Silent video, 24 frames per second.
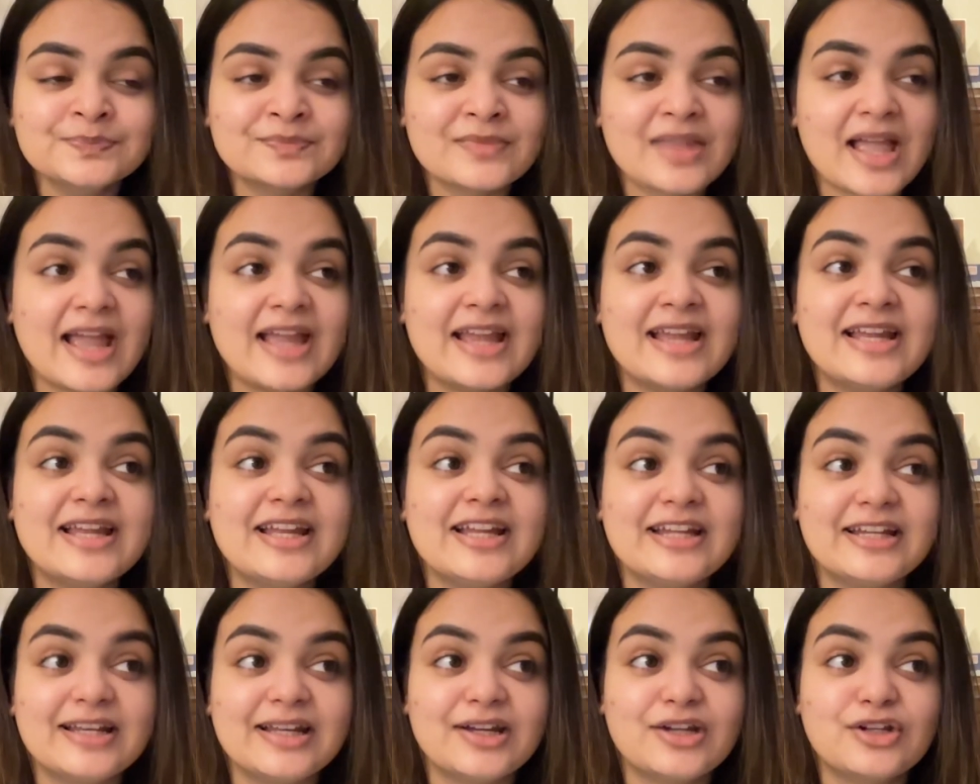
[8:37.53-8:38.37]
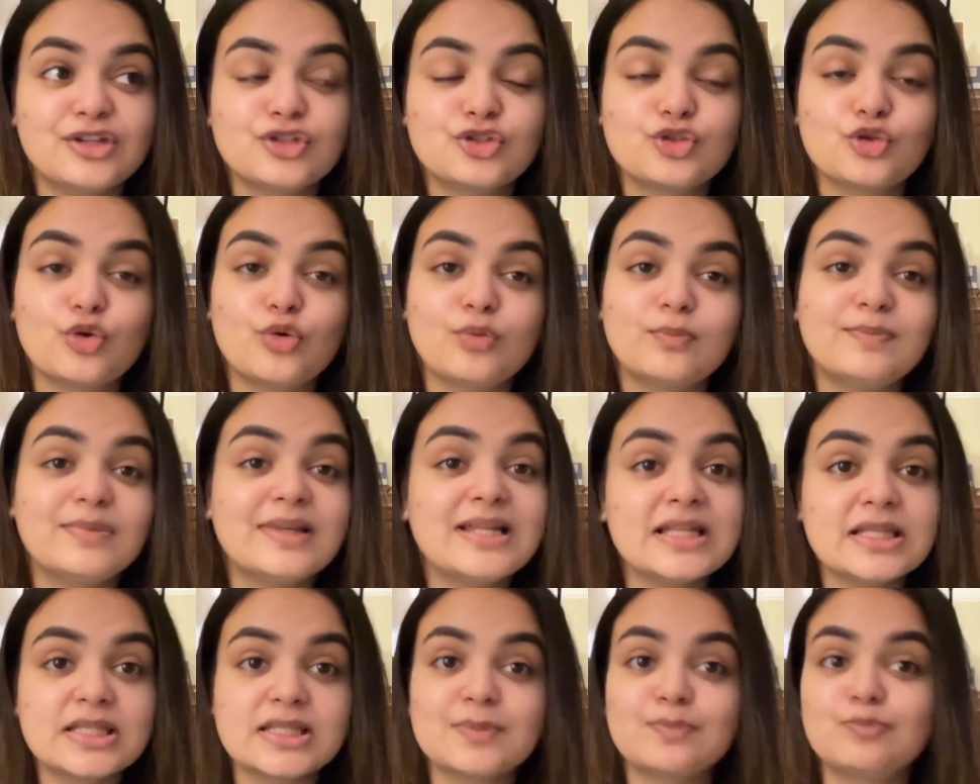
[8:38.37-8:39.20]
I hate it. So
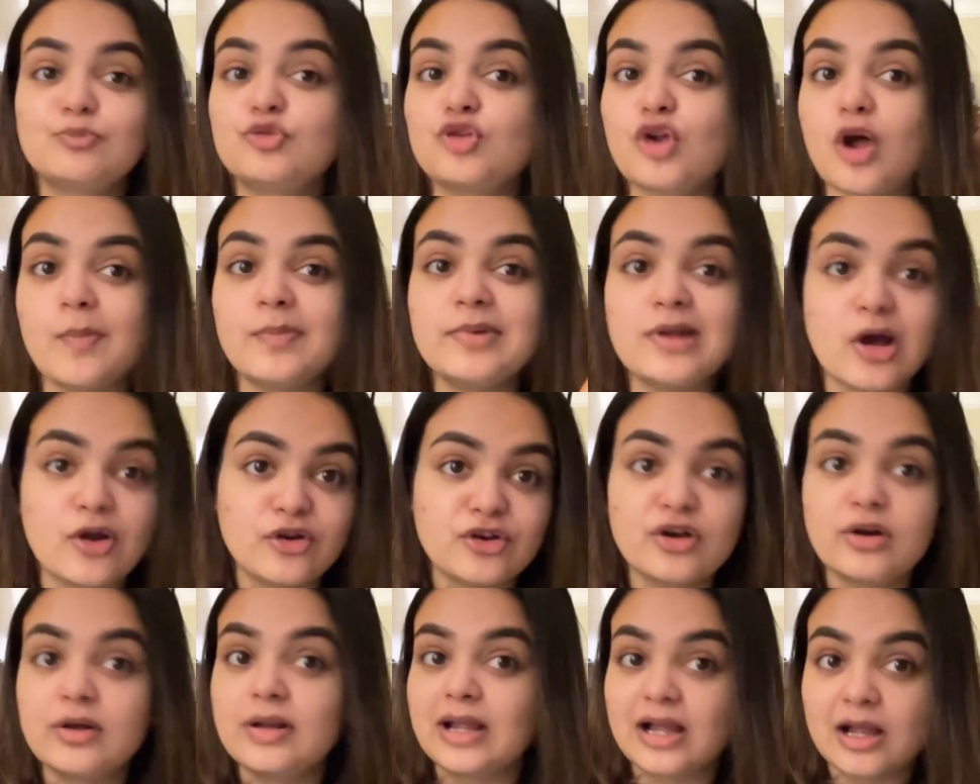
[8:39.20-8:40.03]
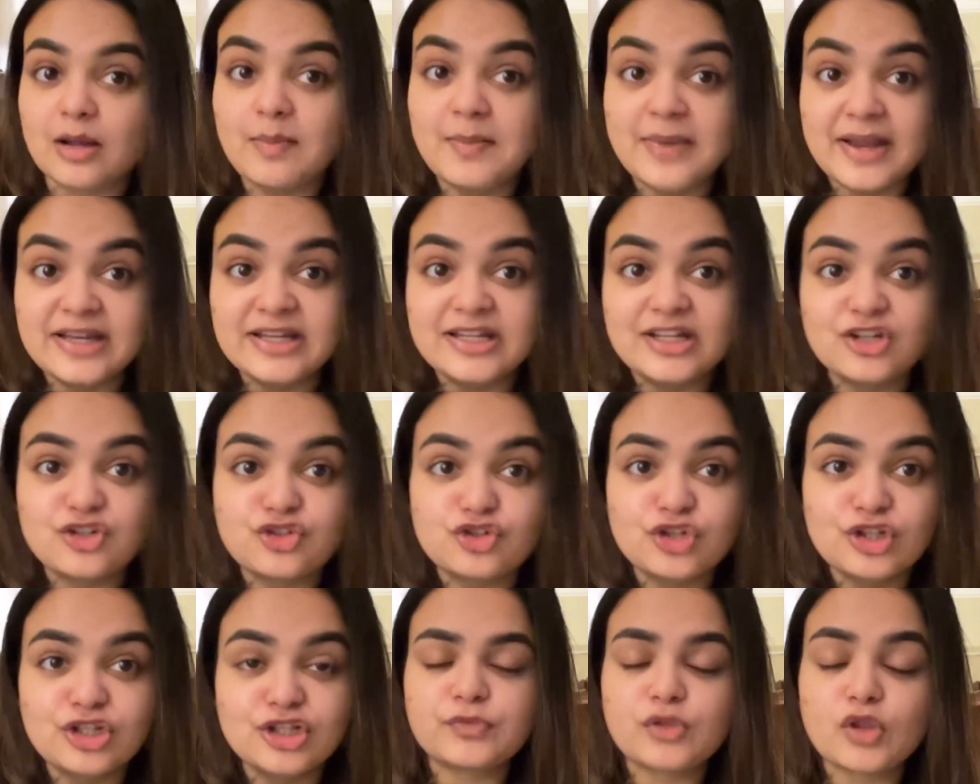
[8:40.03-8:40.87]
please drop down your
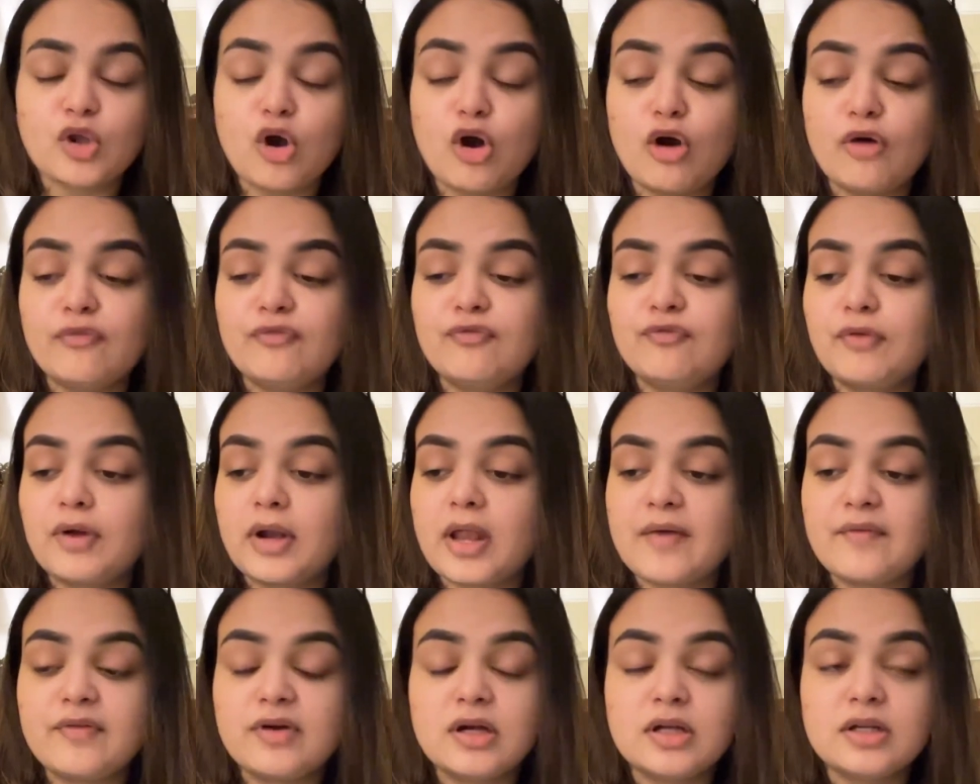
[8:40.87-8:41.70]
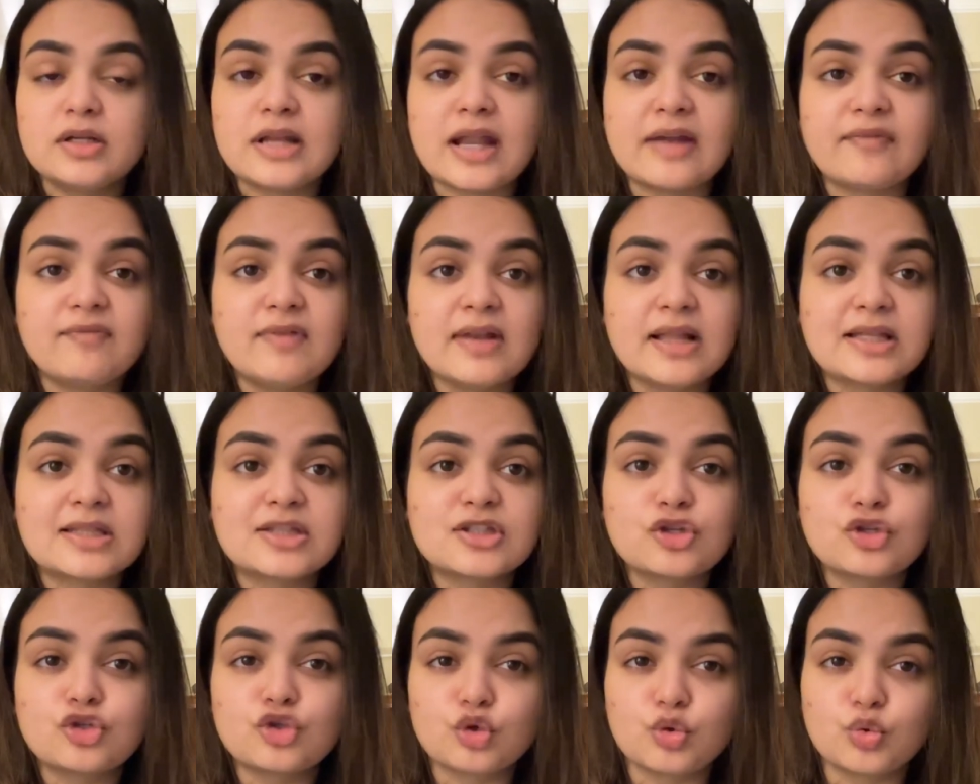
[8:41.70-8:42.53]
recommendations of whatever
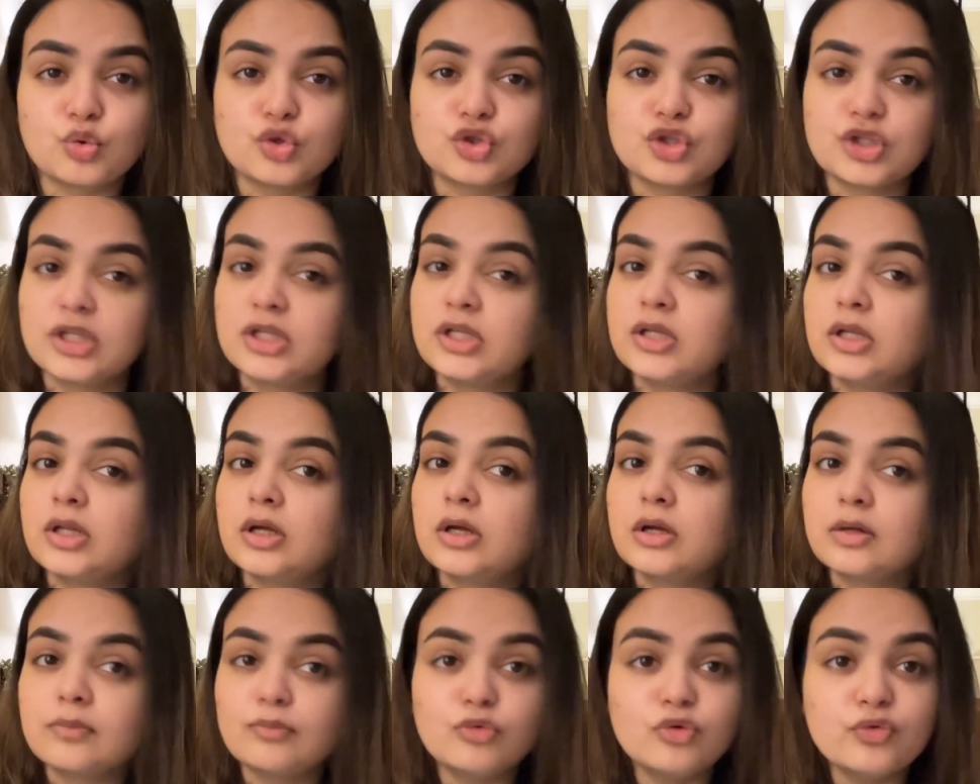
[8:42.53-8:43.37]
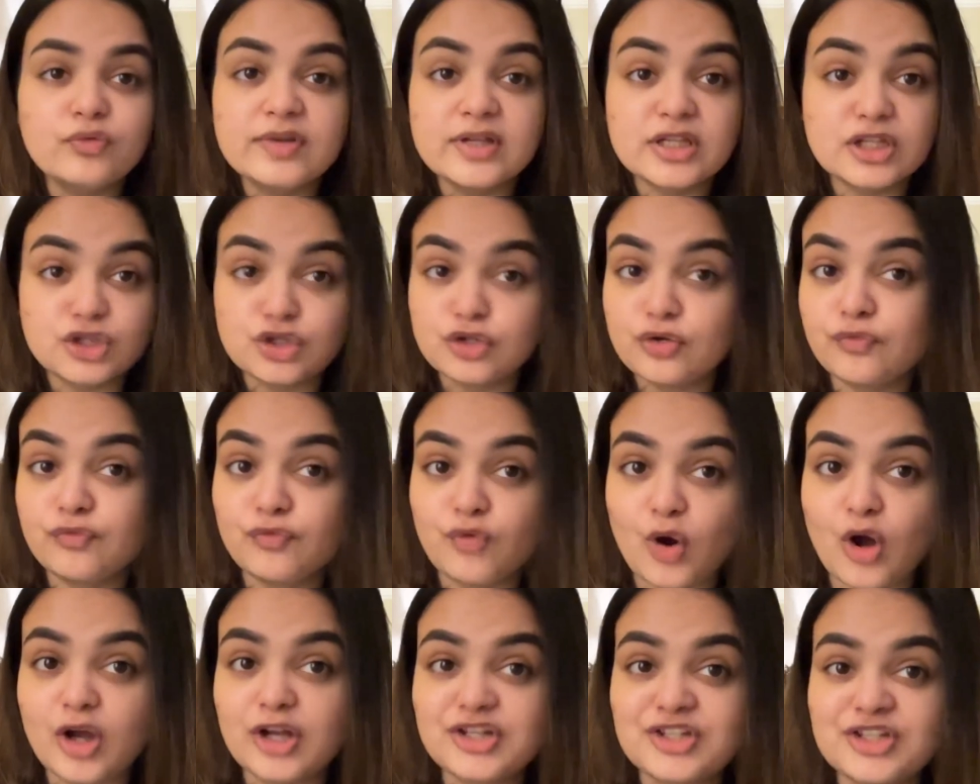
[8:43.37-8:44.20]
Netflix shows and movies you've
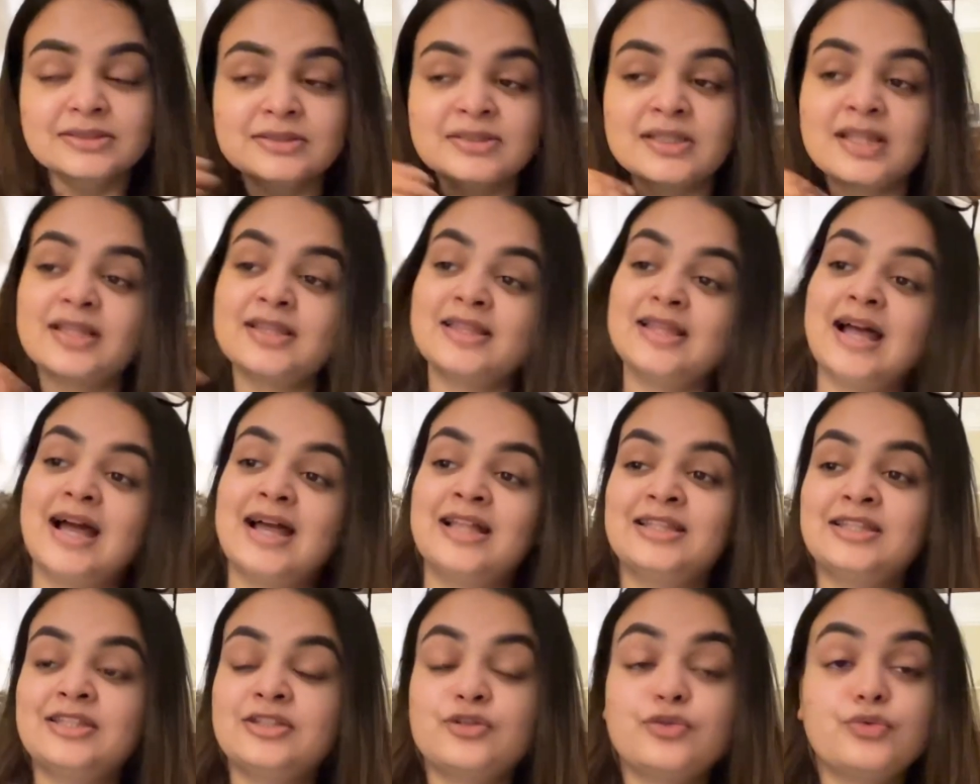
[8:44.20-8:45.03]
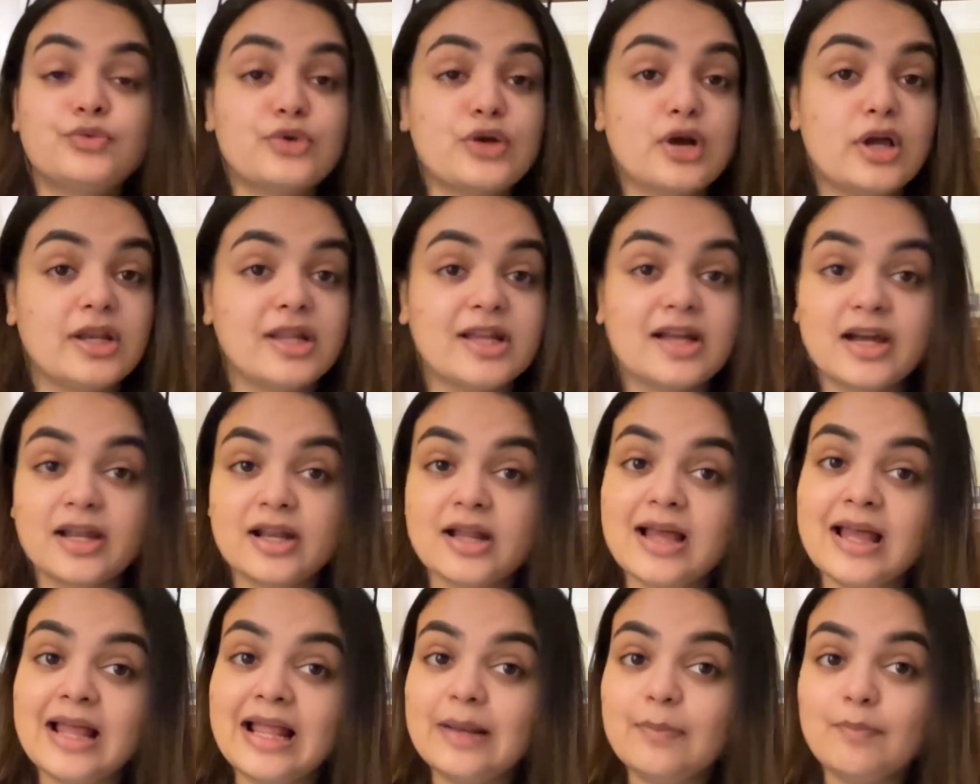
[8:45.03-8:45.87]
watched. That's really
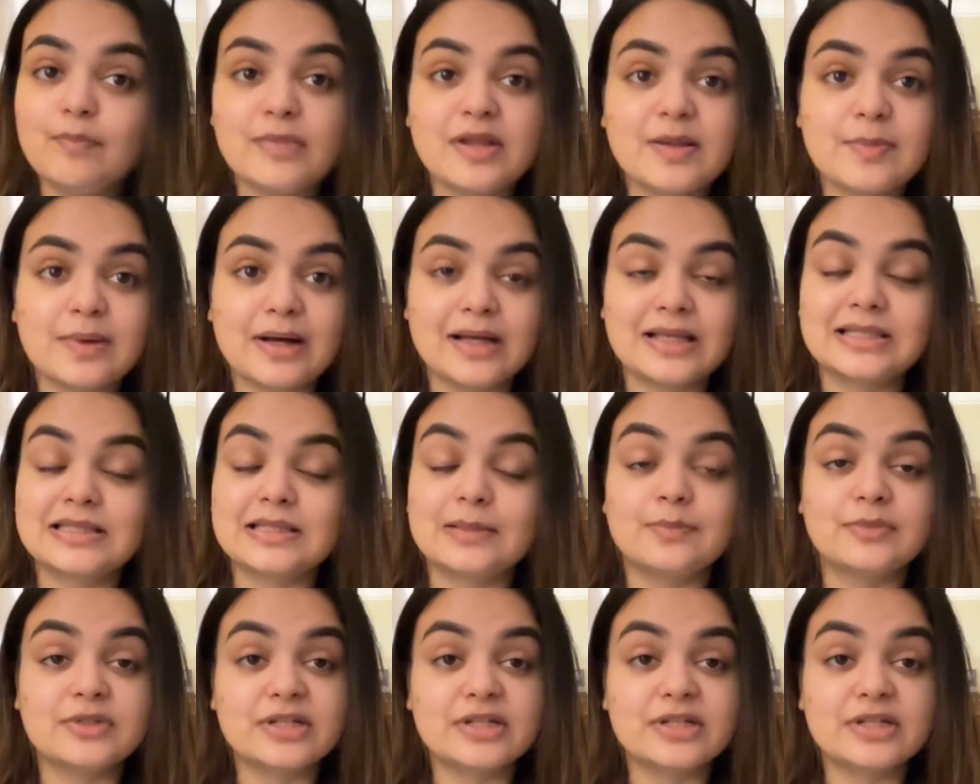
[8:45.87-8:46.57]
gonna help me pass some